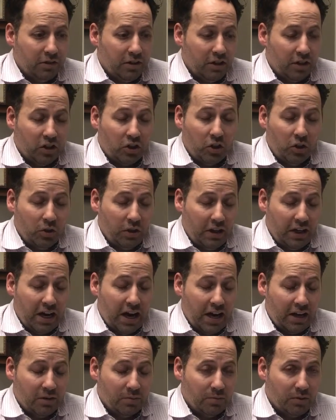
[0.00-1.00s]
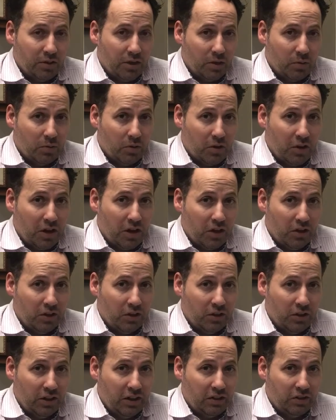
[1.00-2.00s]
including items that were in
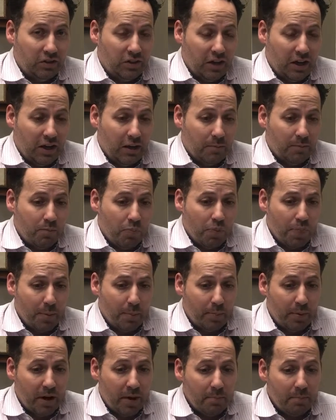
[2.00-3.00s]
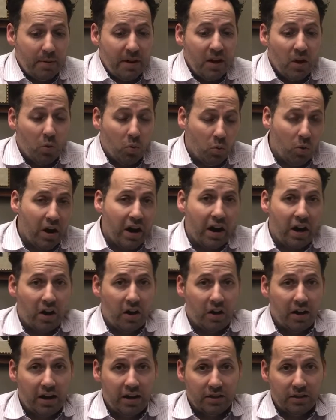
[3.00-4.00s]
the listing, but be
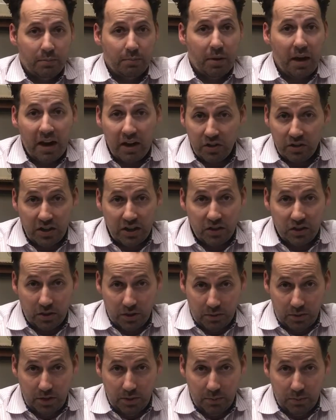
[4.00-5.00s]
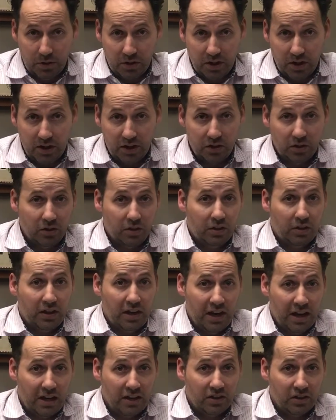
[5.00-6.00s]
aware, as a buyer's agent in particular
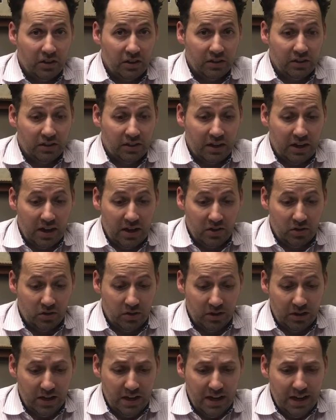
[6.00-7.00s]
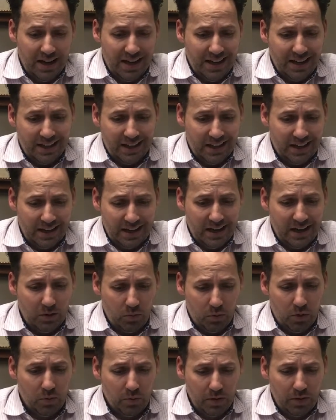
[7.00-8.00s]
and as a listing agent, that, hey,
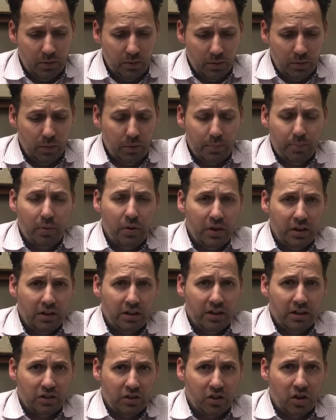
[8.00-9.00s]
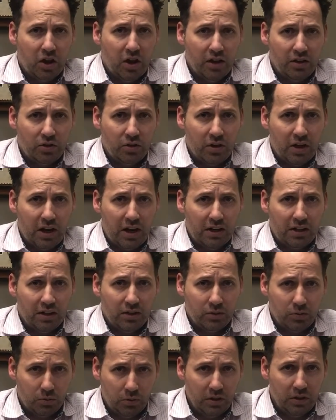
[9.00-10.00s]
what we put in this contract
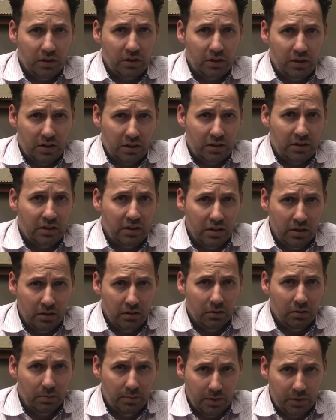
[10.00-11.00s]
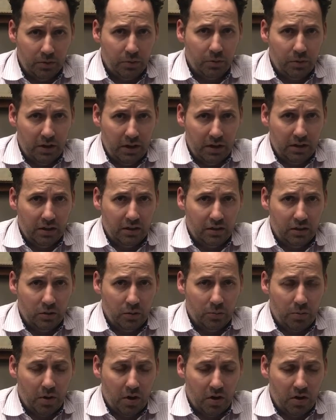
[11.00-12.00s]
is really the deal between the two
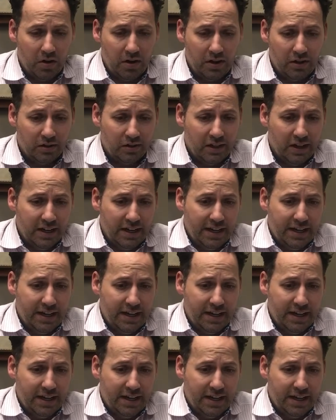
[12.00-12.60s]
parties,